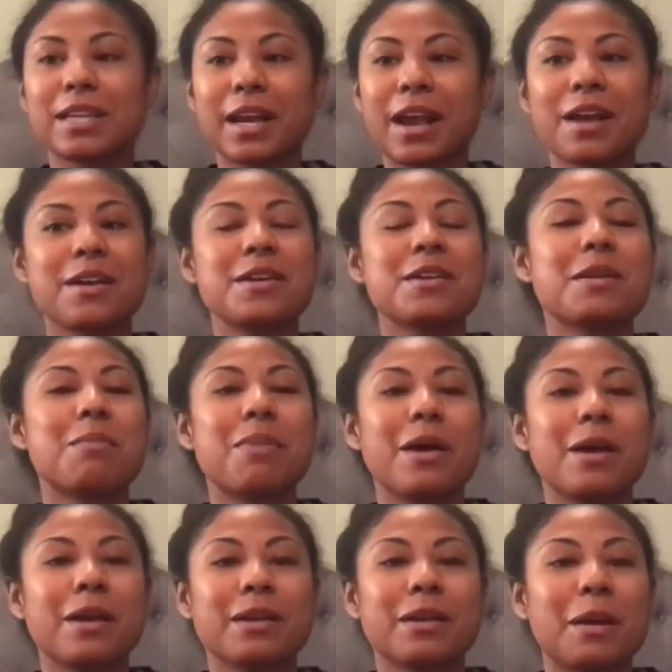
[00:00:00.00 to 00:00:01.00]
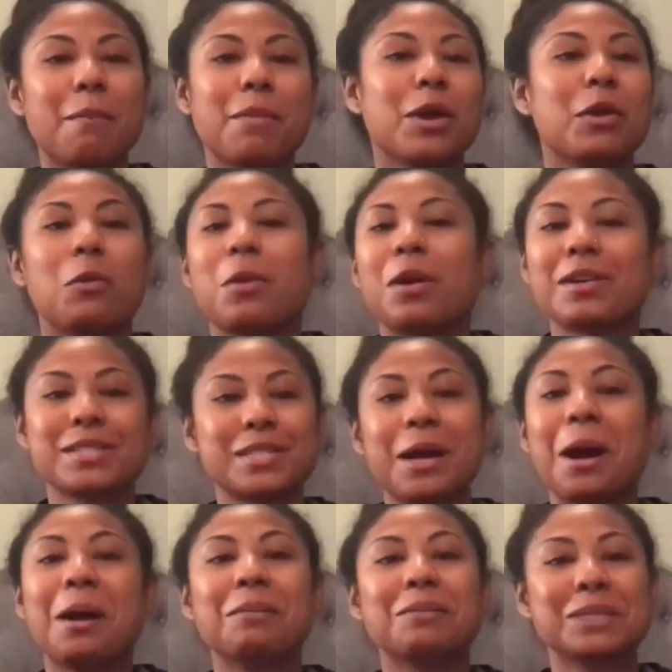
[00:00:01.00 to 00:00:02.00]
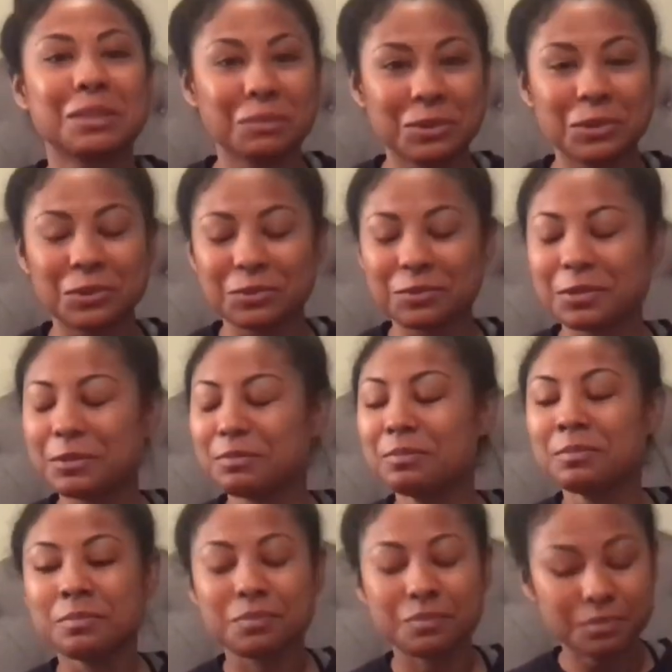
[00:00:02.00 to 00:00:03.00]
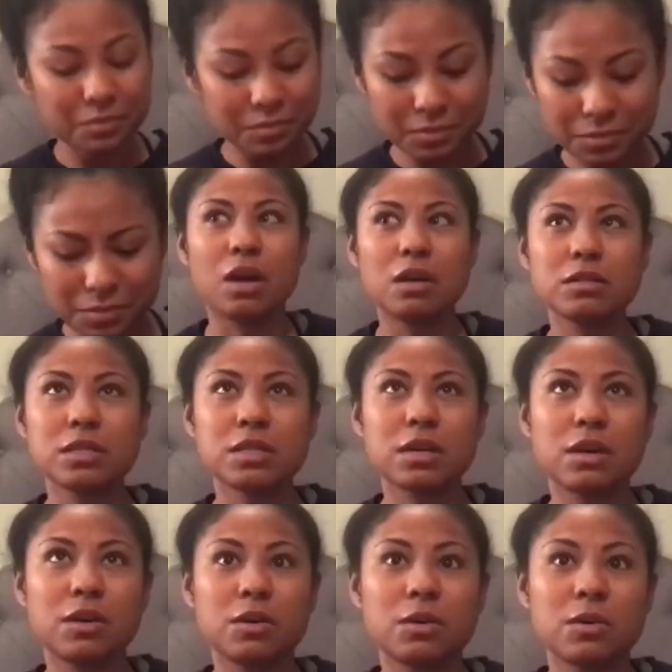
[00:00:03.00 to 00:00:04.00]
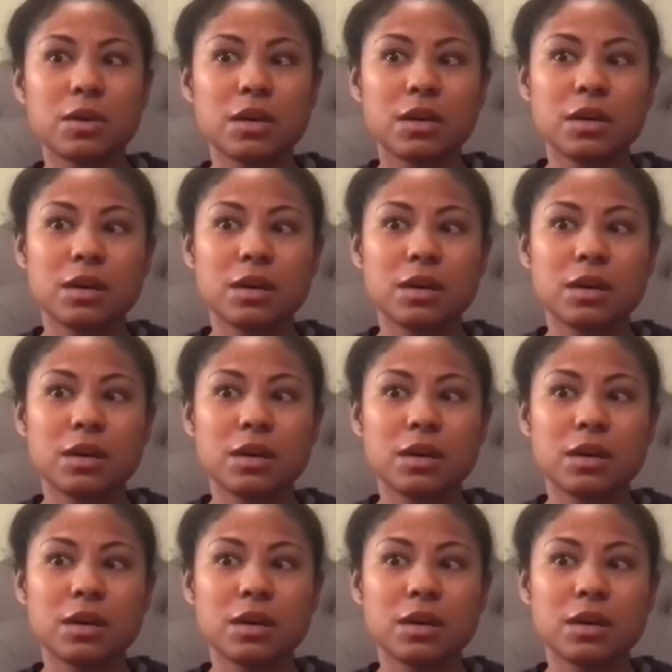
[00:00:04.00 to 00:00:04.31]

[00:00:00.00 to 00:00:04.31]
Like, I couldn't have picked a better, worse time to move. Also,